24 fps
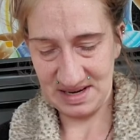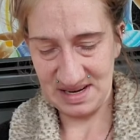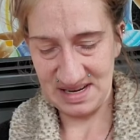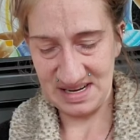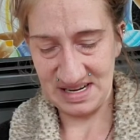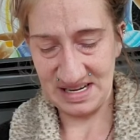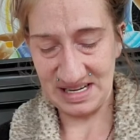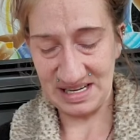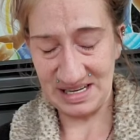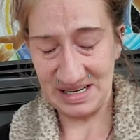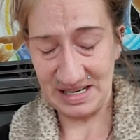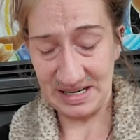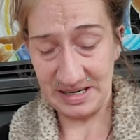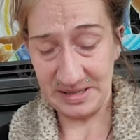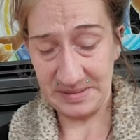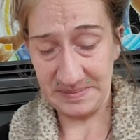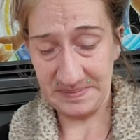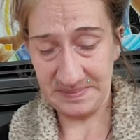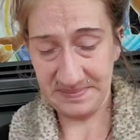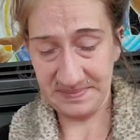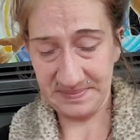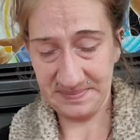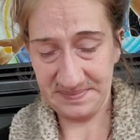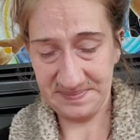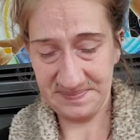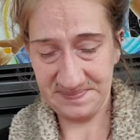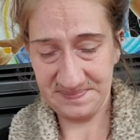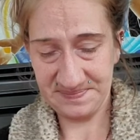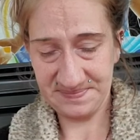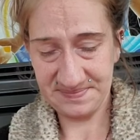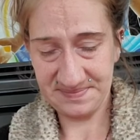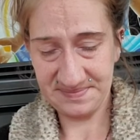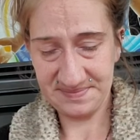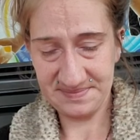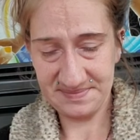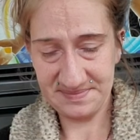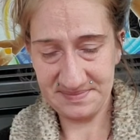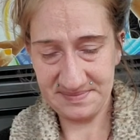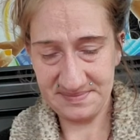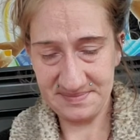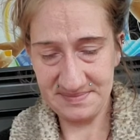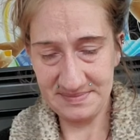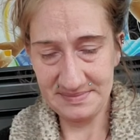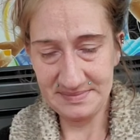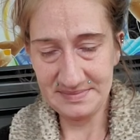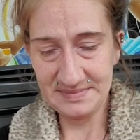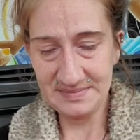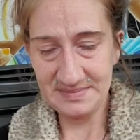And,
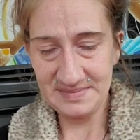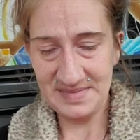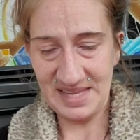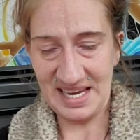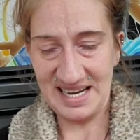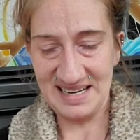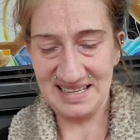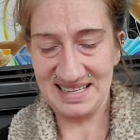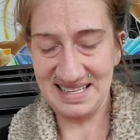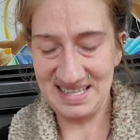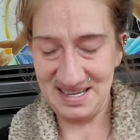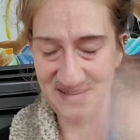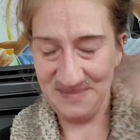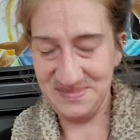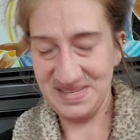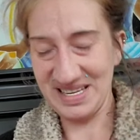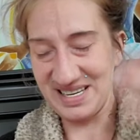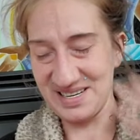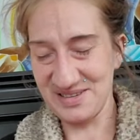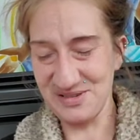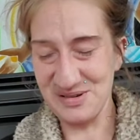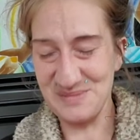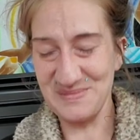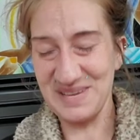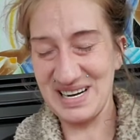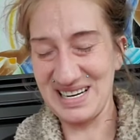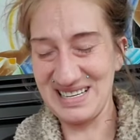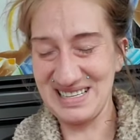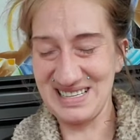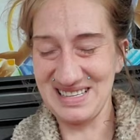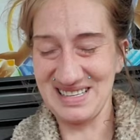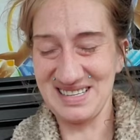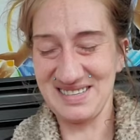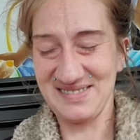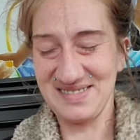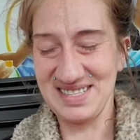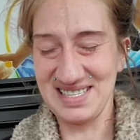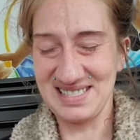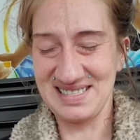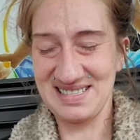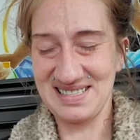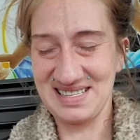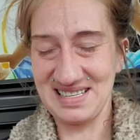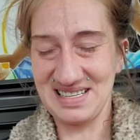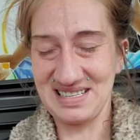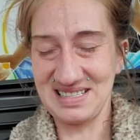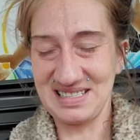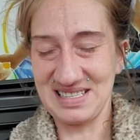I keep getting reminded of this
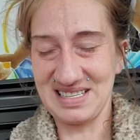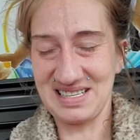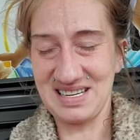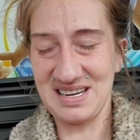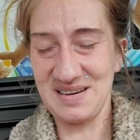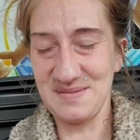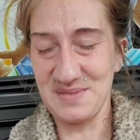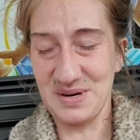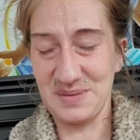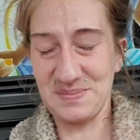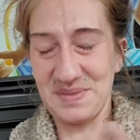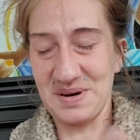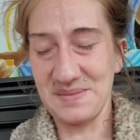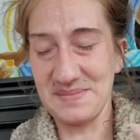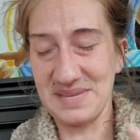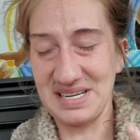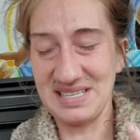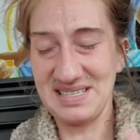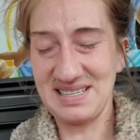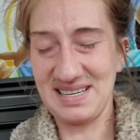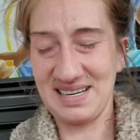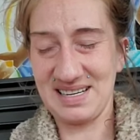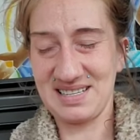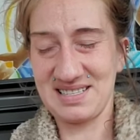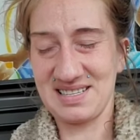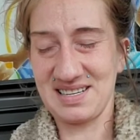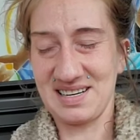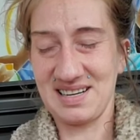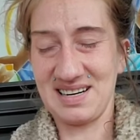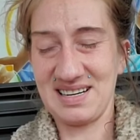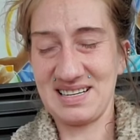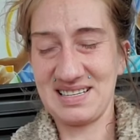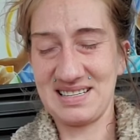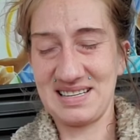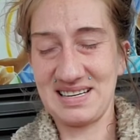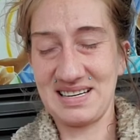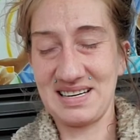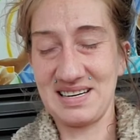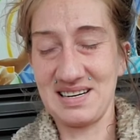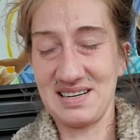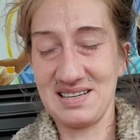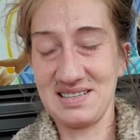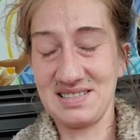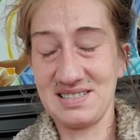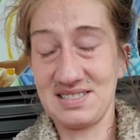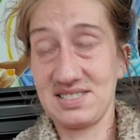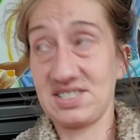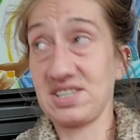thing that came up on my TikTok that
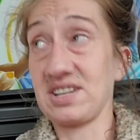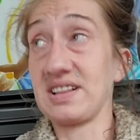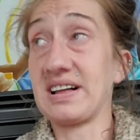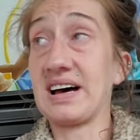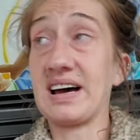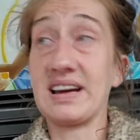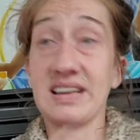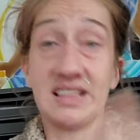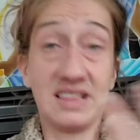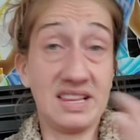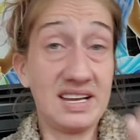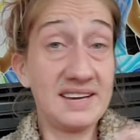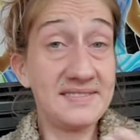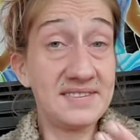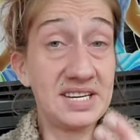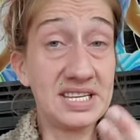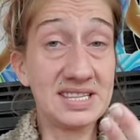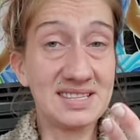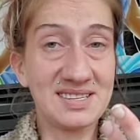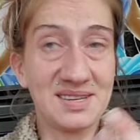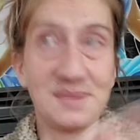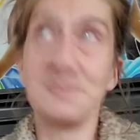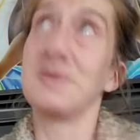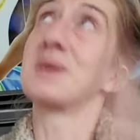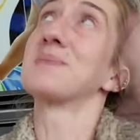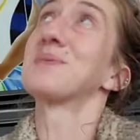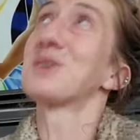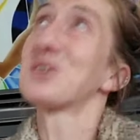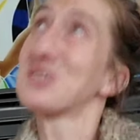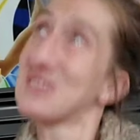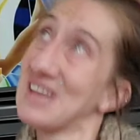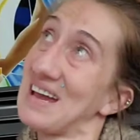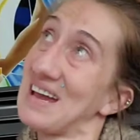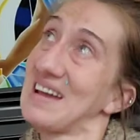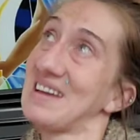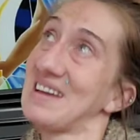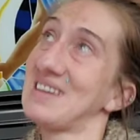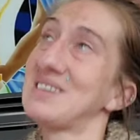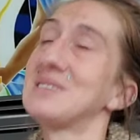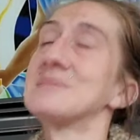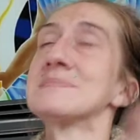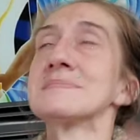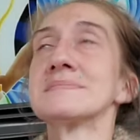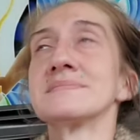on July 11th, my birthday,